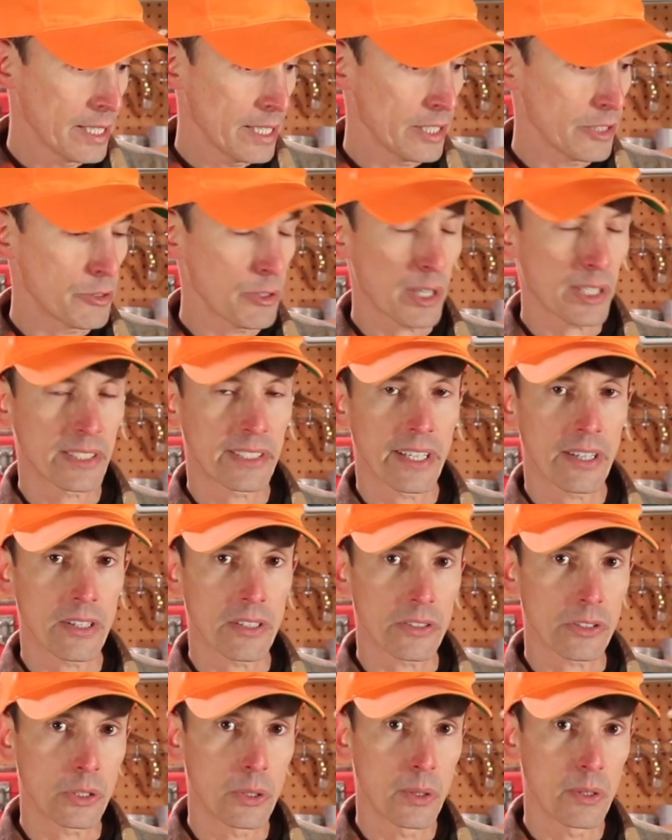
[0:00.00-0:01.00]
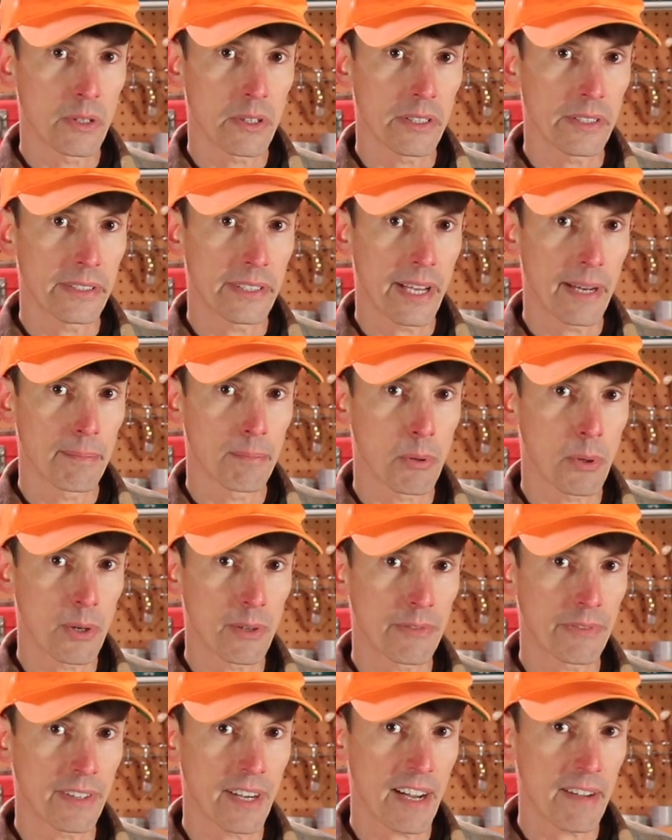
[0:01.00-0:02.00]
It dressed out at
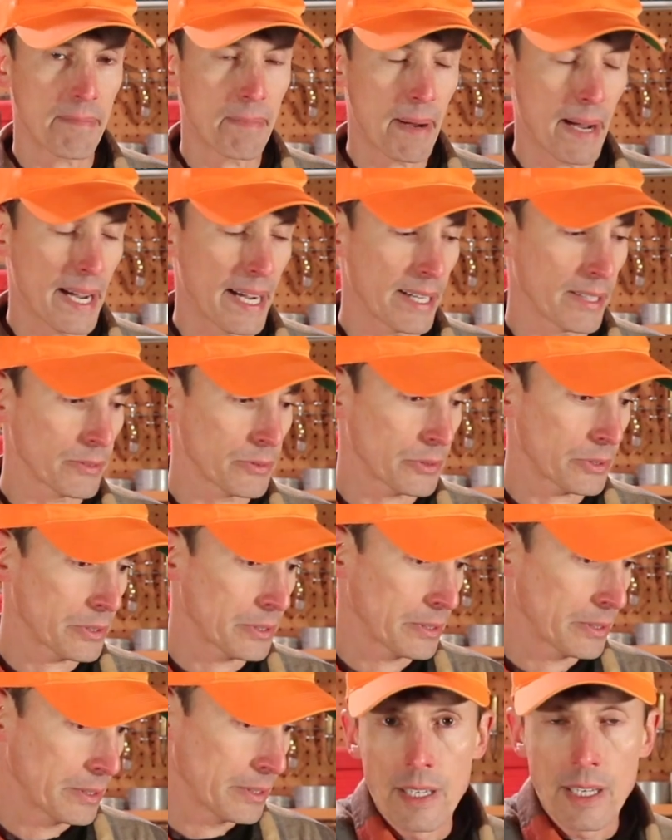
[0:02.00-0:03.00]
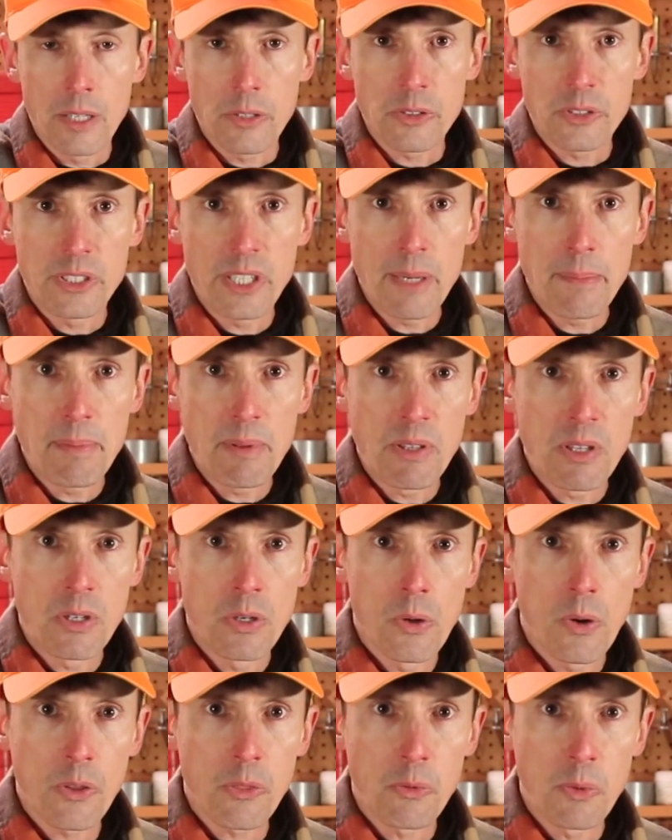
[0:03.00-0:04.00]
210.5 pounds. I was deep in the
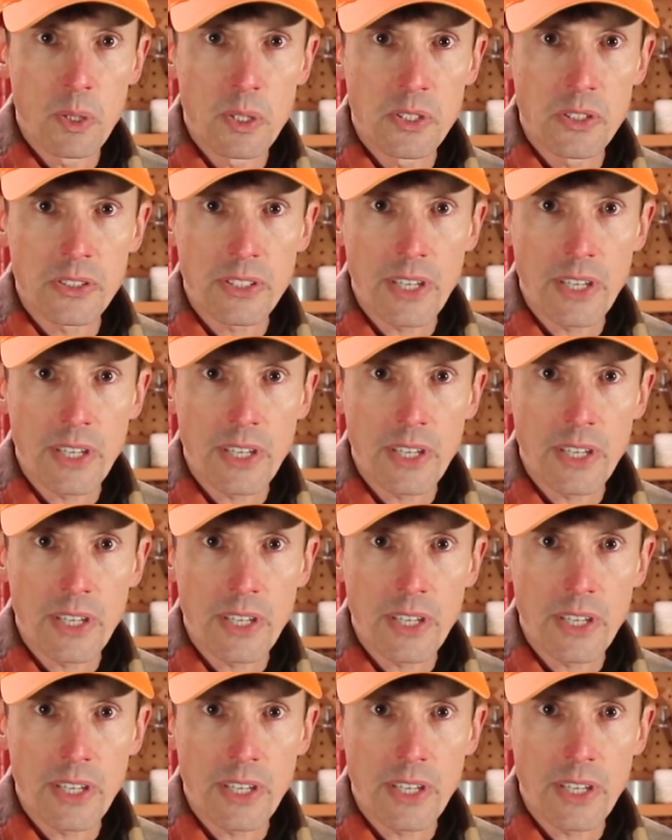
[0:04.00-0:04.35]
north woods